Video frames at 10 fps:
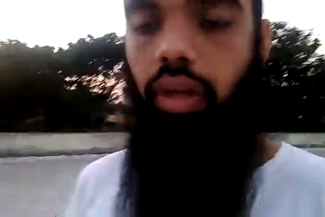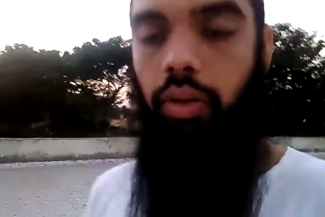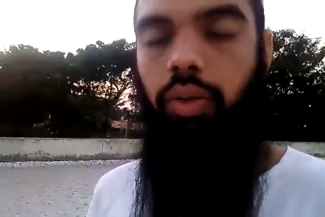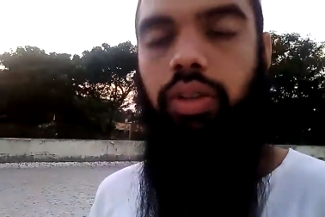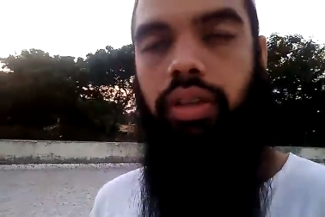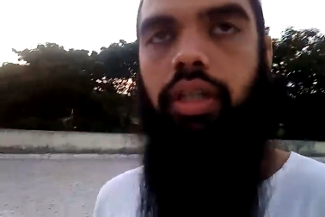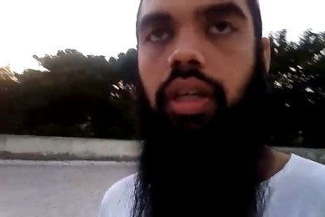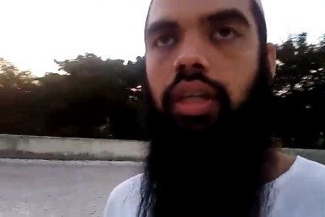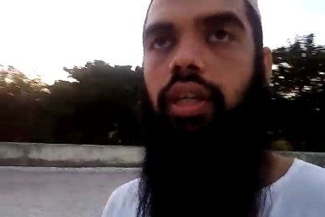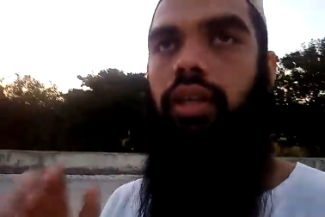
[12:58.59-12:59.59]
I was
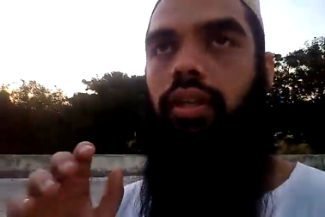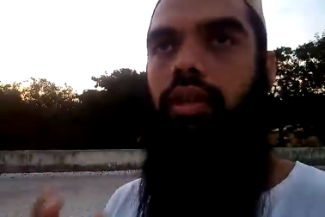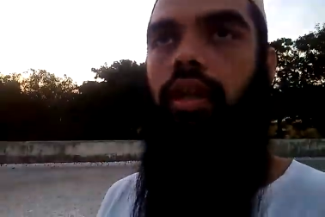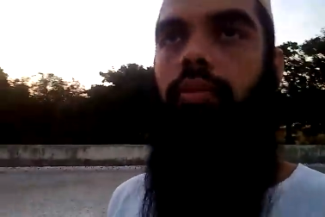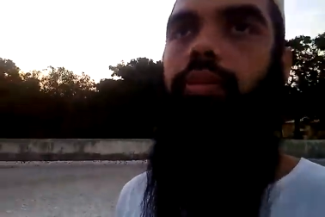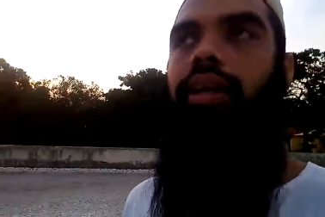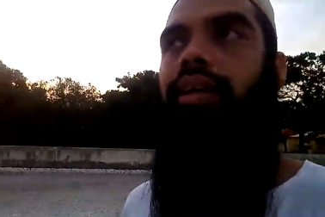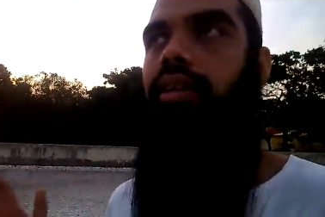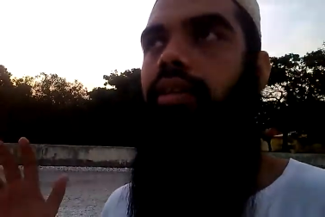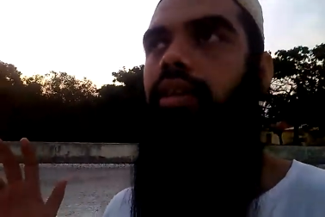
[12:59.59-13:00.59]
really
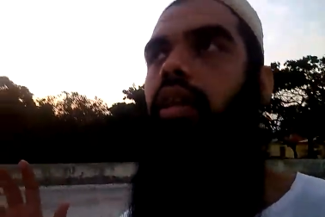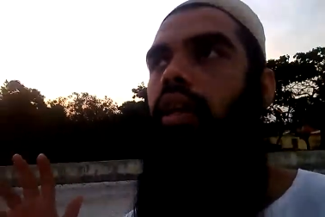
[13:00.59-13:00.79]
telling this